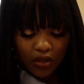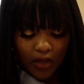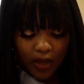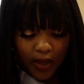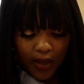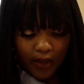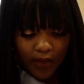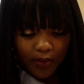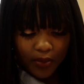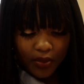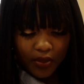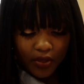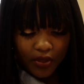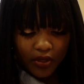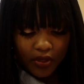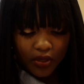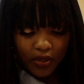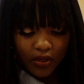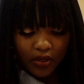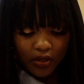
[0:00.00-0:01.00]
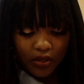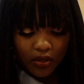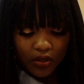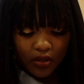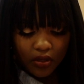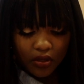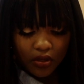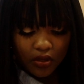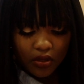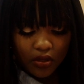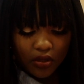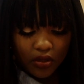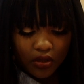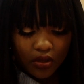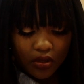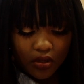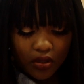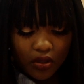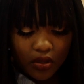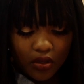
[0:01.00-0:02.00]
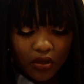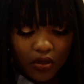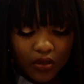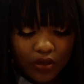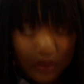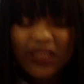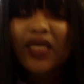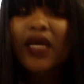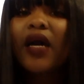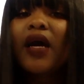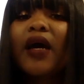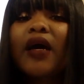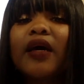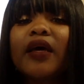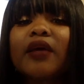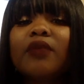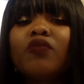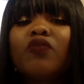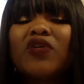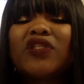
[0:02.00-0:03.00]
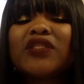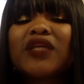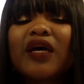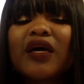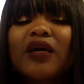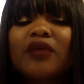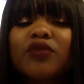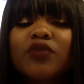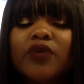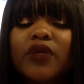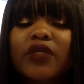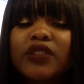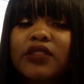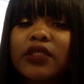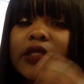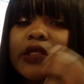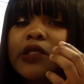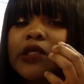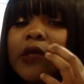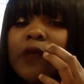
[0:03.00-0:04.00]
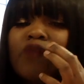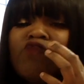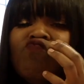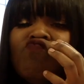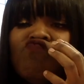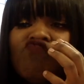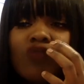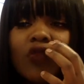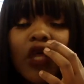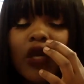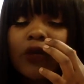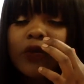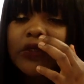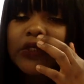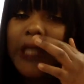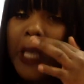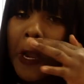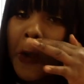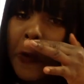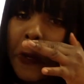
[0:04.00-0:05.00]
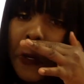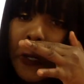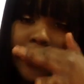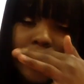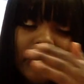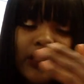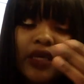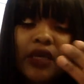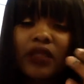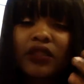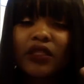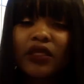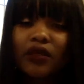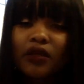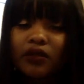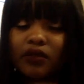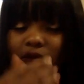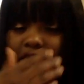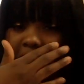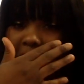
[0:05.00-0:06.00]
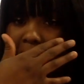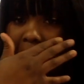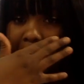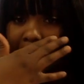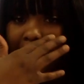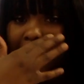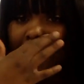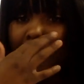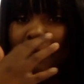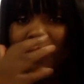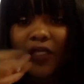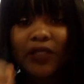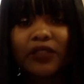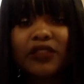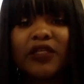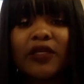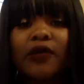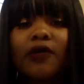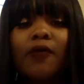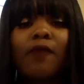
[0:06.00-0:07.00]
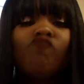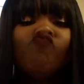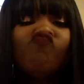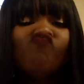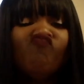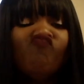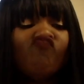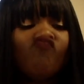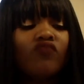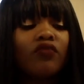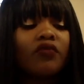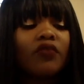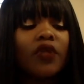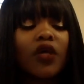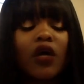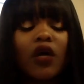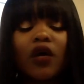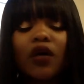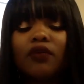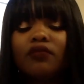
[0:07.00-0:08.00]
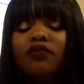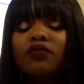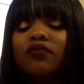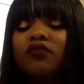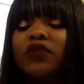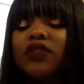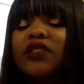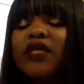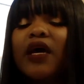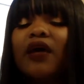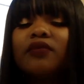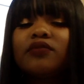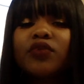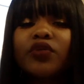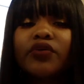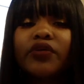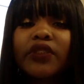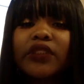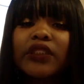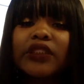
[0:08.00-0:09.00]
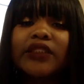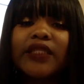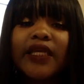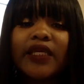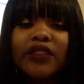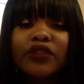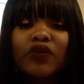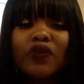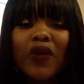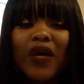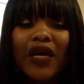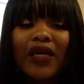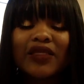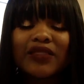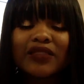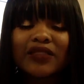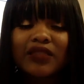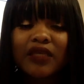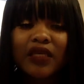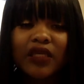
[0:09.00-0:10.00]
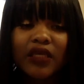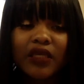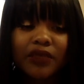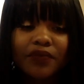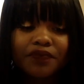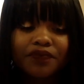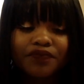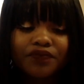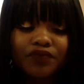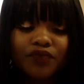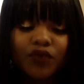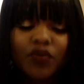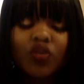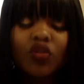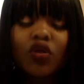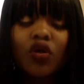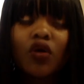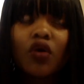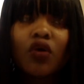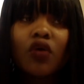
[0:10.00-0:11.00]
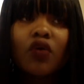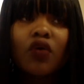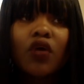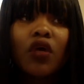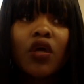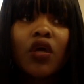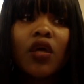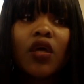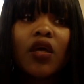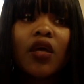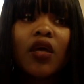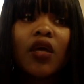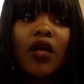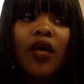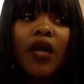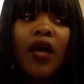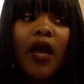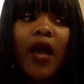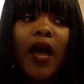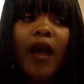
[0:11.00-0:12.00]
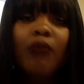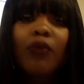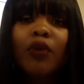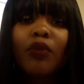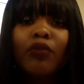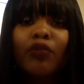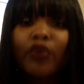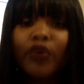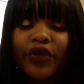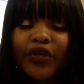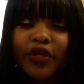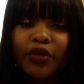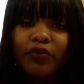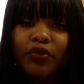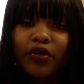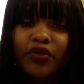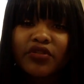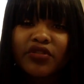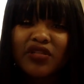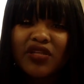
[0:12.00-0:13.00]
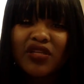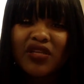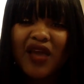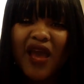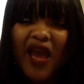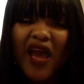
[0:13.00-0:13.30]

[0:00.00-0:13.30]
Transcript: I put time. What time do I study? Like, what time during the day? I think I'm being sick. What time during the day do I study? So I'm a morning person.